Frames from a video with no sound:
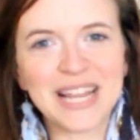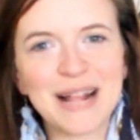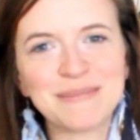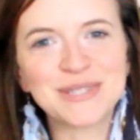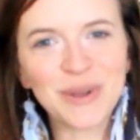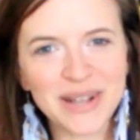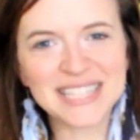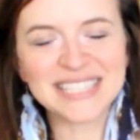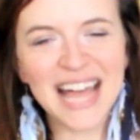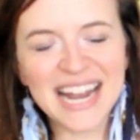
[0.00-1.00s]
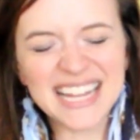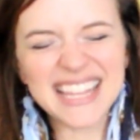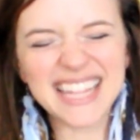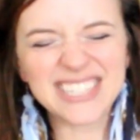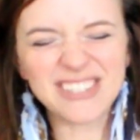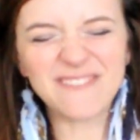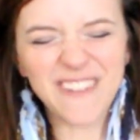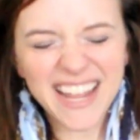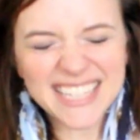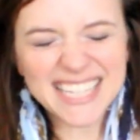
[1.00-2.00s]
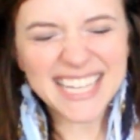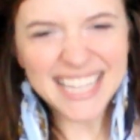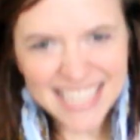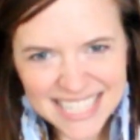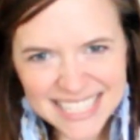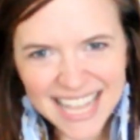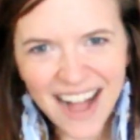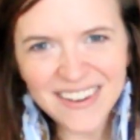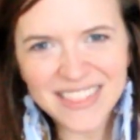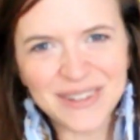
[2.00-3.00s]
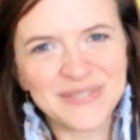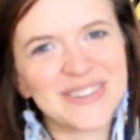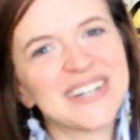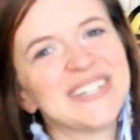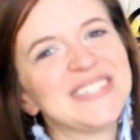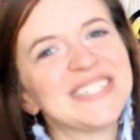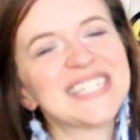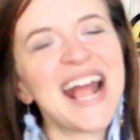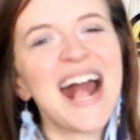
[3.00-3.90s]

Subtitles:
and I'm so excited that she finally is out in the world.